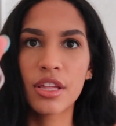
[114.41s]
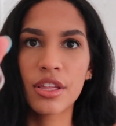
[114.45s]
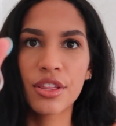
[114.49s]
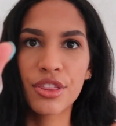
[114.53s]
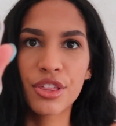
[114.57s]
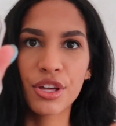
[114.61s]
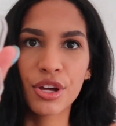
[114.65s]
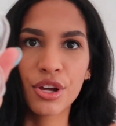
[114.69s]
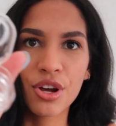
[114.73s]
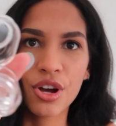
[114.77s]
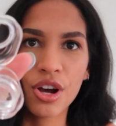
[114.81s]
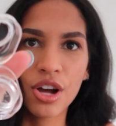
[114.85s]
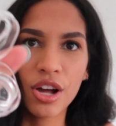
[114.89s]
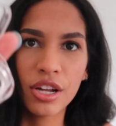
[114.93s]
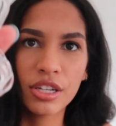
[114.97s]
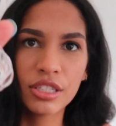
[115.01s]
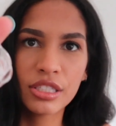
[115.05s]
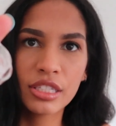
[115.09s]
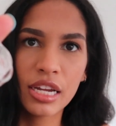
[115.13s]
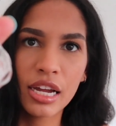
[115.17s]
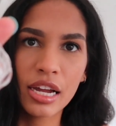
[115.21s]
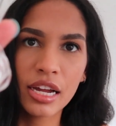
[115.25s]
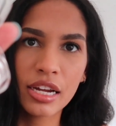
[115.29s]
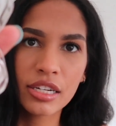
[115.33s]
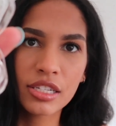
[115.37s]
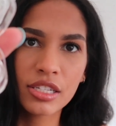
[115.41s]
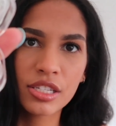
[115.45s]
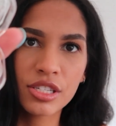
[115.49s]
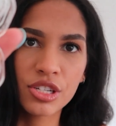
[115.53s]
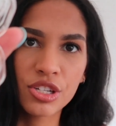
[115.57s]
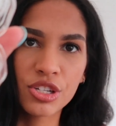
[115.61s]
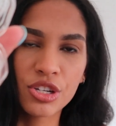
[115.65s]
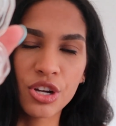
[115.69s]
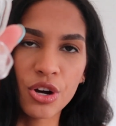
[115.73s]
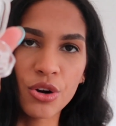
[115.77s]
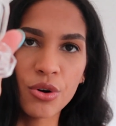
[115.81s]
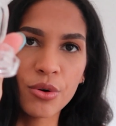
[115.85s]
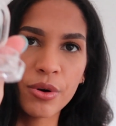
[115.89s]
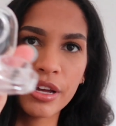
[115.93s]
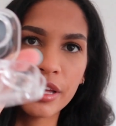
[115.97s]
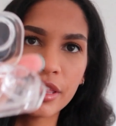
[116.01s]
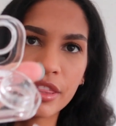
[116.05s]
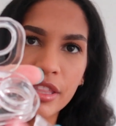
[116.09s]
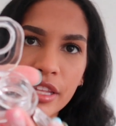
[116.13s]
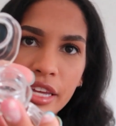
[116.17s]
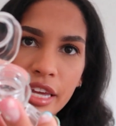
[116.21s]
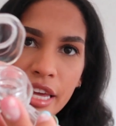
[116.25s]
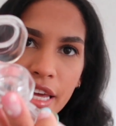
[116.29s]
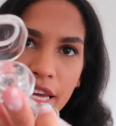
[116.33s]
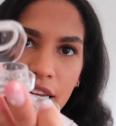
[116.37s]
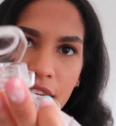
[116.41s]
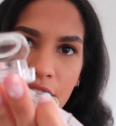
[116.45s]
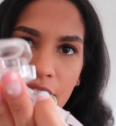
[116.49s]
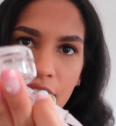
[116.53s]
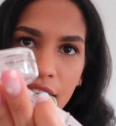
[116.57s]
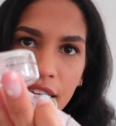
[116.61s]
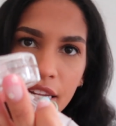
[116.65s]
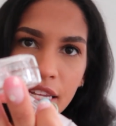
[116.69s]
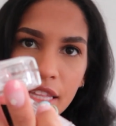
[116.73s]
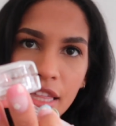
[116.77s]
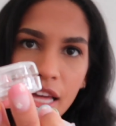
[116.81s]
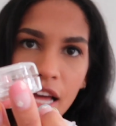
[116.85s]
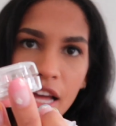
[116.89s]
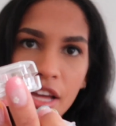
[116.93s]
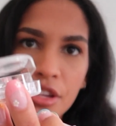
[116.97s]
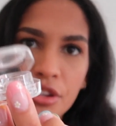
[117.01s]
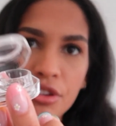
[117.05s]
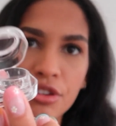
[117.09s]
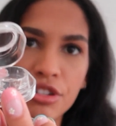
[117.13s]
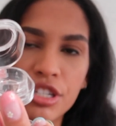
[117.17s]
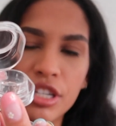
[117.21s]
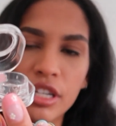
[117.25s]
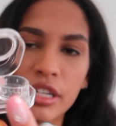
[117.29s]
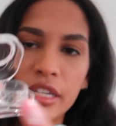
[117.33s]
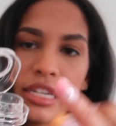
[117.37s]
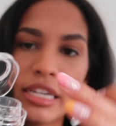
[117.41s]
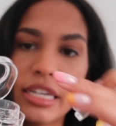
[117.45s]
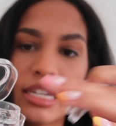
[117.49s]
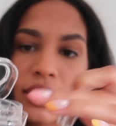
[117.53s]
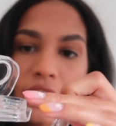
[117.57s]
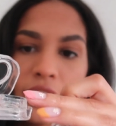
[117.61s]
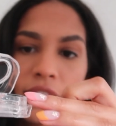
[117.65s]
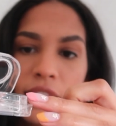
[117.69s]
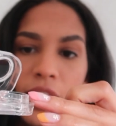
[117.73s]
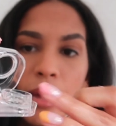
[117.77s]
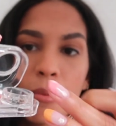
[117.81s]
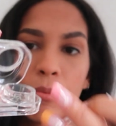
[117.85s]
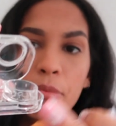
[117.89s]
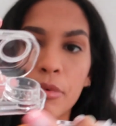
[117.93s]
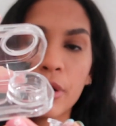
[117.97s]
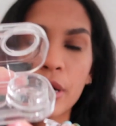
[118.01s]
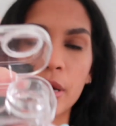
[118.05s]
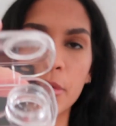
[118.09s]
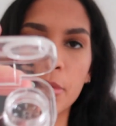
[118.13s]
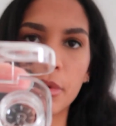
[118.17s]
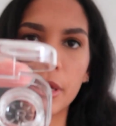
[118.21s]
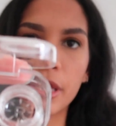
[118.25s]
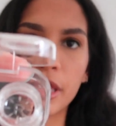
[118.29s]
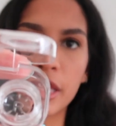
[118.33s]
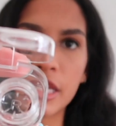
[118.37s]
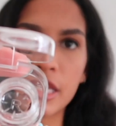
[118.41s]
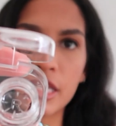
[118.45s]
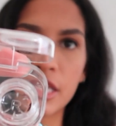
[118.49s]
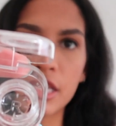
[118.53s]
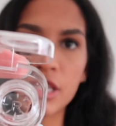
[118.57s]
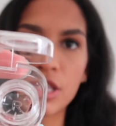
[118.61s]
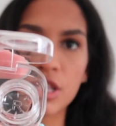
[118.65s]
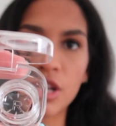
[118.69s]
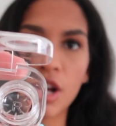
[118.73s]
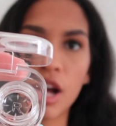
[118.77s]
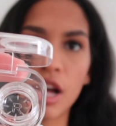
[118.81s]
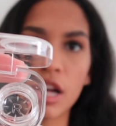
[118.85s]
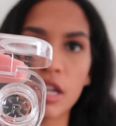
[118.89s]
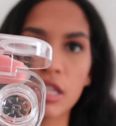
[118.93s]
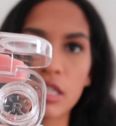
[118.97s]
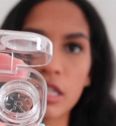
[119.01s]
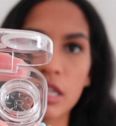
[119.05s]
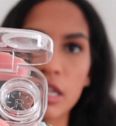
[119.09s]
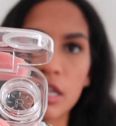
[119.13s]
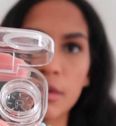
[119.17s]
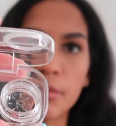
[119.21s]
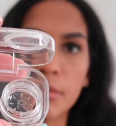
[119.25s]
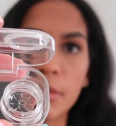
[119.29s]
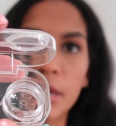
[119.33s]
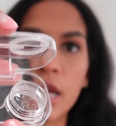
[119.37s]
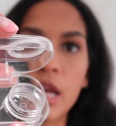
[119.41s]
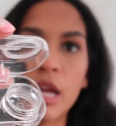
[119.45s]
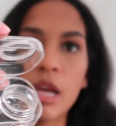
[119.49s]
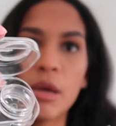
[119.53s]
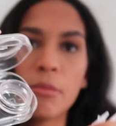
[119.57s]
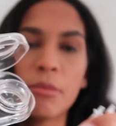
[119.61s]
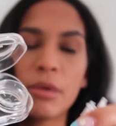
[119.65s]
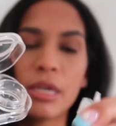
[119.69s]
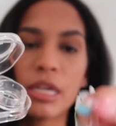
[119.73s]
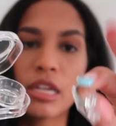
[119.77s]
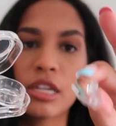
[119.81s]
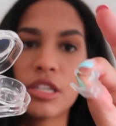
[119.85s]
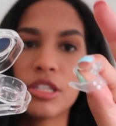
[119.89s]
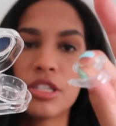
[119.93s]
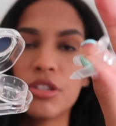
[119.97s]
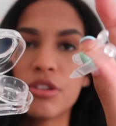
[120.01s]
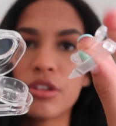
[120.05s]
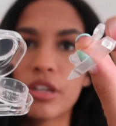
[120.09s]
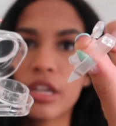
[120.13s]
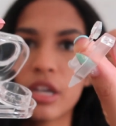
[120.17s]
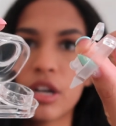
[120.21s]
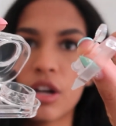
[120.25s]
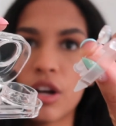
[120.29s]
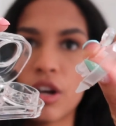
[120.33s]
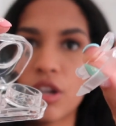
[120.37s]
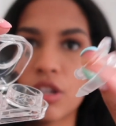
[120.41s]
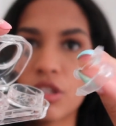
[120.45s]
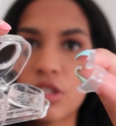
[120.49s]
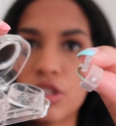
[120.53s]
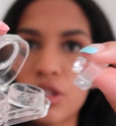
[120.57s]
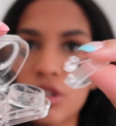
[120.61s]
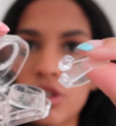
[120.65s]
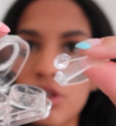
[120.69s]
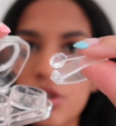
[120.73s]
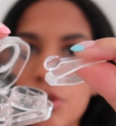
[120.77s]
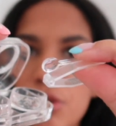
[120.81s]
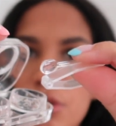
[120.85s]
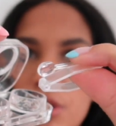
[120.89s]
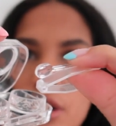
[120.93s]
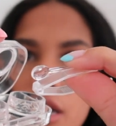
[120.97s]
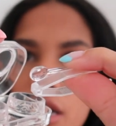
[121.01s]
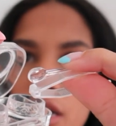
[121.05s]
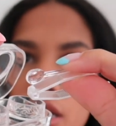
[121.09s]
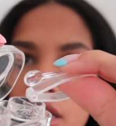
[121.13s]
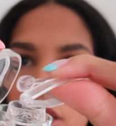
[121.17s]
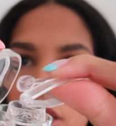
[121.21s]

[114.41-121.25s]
The contacts go in the case like that. Usually it's separate, but this is awesome because you can also